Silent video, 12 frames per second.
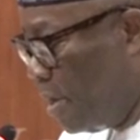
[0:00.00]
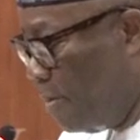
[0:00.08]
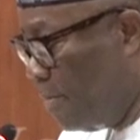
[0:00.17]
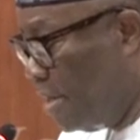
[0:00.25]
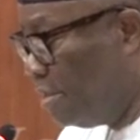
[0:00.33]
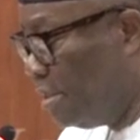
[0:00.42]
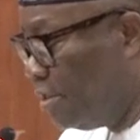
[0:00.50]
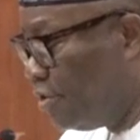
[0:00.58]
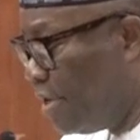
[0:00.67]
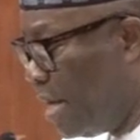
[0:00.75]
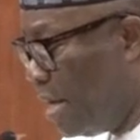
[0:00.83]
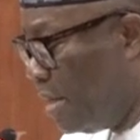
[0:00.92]
Amidst these
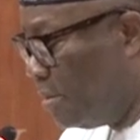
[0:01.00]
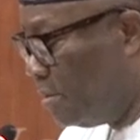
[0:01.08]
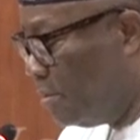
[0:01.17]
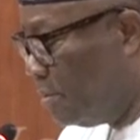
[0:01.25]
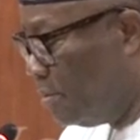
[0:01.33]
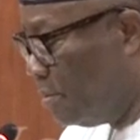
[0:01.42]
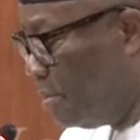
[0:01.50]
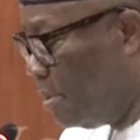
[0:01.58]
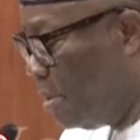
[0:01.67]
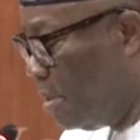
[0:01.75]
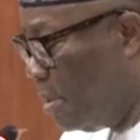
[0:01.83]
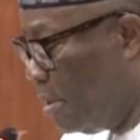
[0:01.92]
trials,
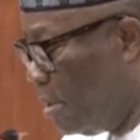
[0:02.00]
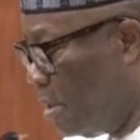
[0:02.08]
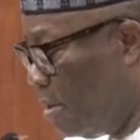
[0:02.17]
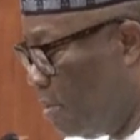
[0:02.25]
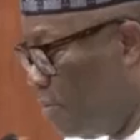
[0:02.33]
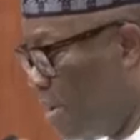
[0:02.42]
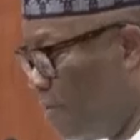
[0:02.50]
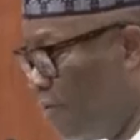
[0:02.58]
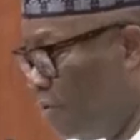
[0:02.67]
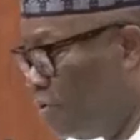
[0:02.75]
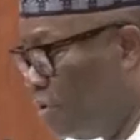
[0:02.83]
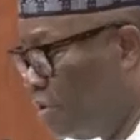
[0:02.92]
we have
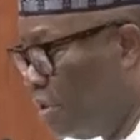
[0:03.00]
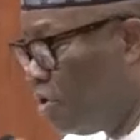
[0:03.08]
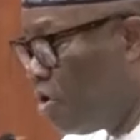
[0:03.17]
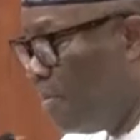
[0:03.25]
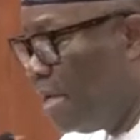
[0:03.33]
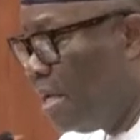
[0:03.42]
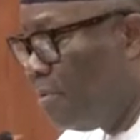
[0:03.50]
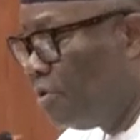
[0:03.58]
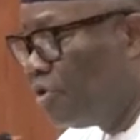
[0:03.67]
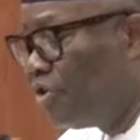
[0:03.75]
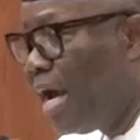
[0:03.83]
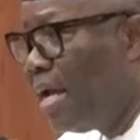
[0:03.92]
also seen commendable
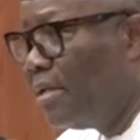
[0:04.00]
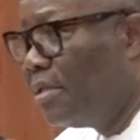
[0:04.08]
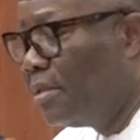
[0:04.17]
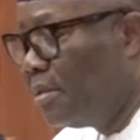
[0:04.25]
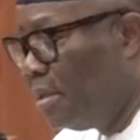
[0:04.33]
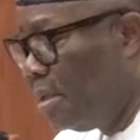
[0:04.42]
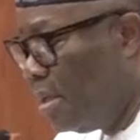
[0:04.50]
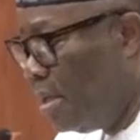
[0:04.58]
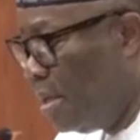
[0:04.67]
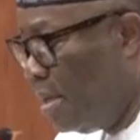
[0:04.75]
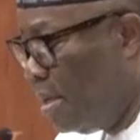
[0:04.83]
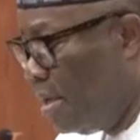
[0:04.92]
strides
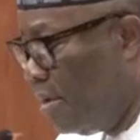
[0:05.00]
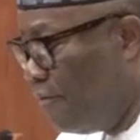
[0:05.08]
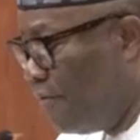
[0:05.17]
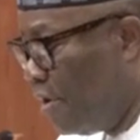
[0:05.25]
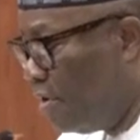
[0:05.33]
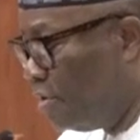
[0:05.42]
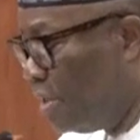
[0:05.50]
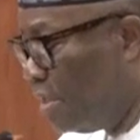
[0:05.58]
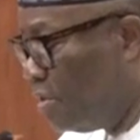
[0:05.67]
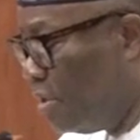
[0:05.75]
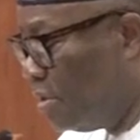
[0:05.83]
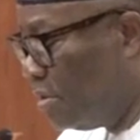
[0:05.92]
in various
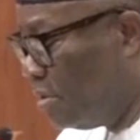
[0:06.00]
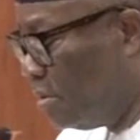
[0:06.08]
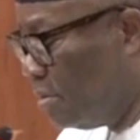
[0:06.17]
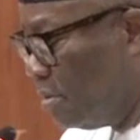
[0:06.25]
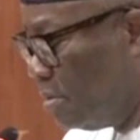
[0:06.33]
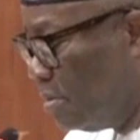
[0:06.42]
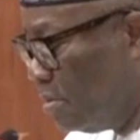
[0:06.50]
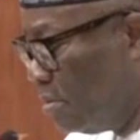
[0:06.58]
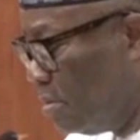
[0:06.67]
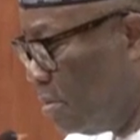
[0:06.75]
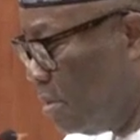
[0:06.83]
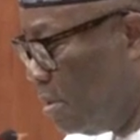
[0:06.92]
sectors
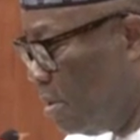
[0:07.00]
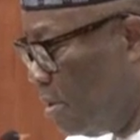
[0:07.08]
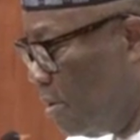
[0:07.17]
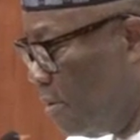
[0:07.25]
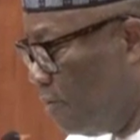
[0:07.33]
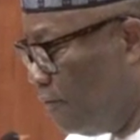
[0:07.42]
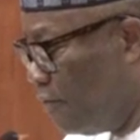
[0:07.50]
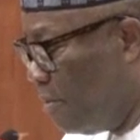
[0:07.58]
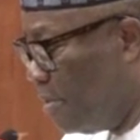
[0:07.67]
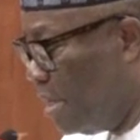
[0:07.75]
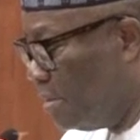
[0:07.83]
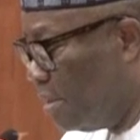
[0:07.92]

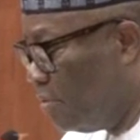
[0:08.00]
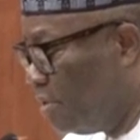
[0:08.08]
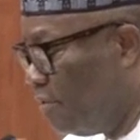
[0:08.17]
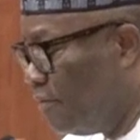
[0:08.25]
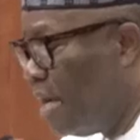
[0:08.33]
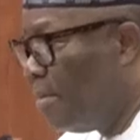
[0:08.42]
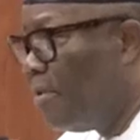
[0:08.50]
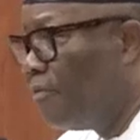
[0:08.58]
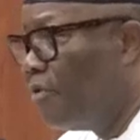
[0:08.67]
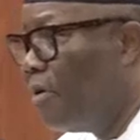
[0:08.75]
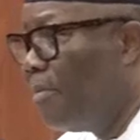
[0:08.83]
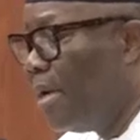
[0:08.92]
from the executive arm
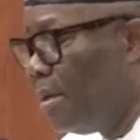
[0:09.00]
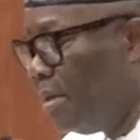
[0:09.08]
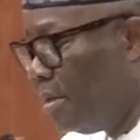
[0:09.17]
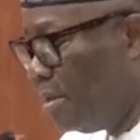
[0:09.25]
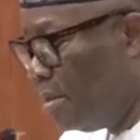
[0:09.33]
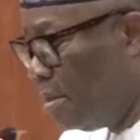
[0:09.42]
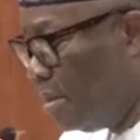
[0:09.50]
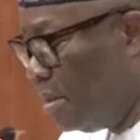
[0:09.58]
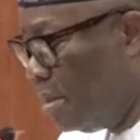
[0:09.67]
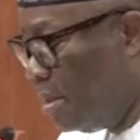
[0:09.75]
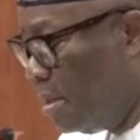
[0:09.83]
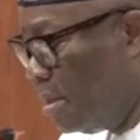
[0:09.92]
of government,
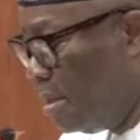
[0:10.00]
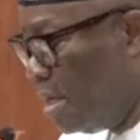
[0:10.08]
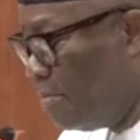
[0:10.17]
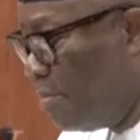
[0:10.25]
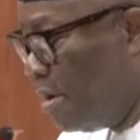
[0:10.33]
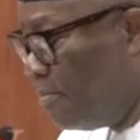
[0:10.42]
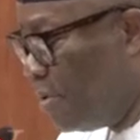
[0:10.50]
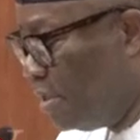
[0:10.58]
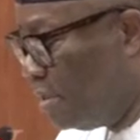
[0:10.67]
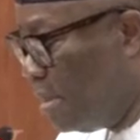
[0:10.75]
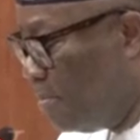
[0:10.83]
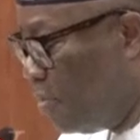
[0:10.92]
led by
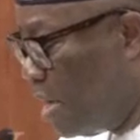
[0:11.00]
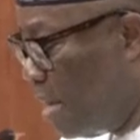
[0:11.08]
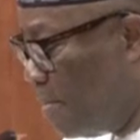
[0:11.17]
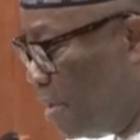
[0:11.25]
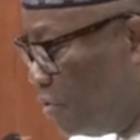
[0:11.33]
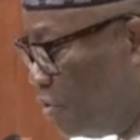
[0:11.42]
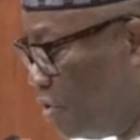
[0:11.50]
President Bola Ahmed